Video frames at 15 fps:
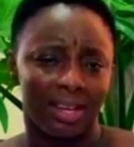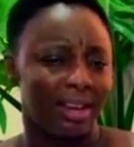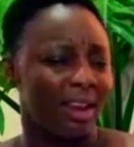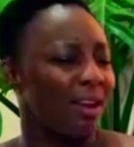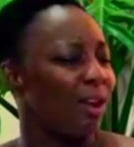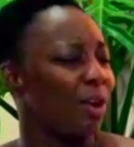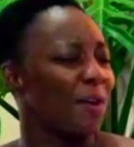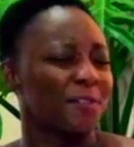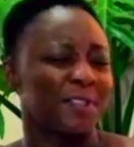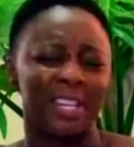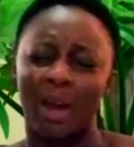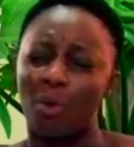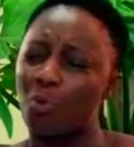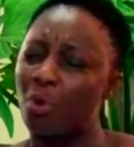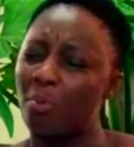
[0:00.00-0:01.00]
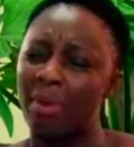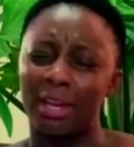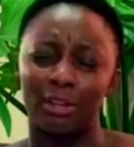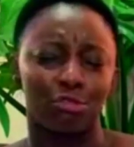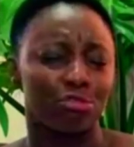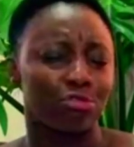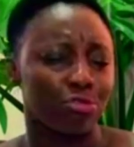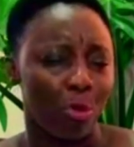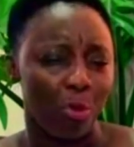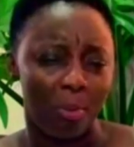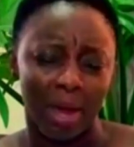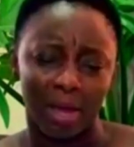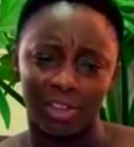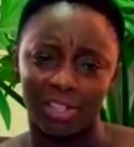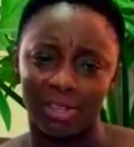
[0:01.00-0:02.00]
they love their women so
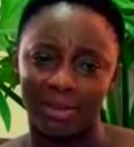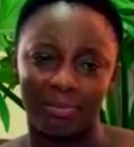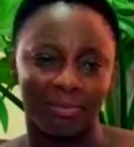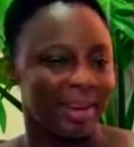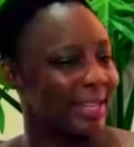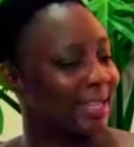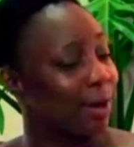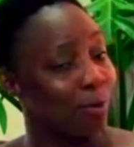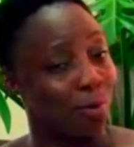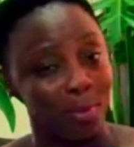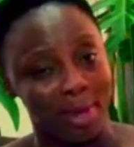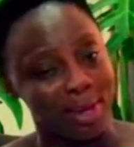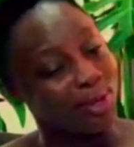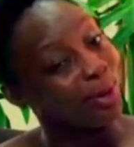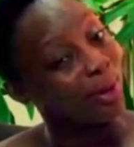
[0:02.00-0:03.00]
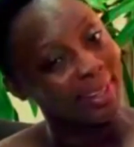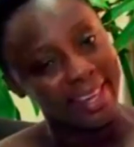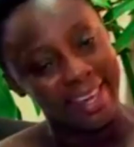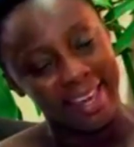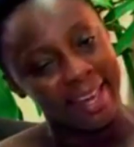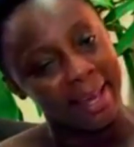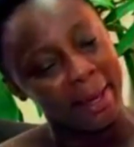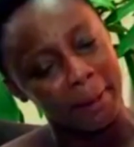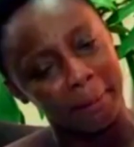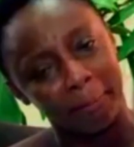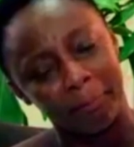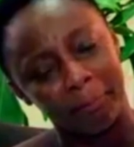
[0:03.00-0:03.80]
much, but their women don't care.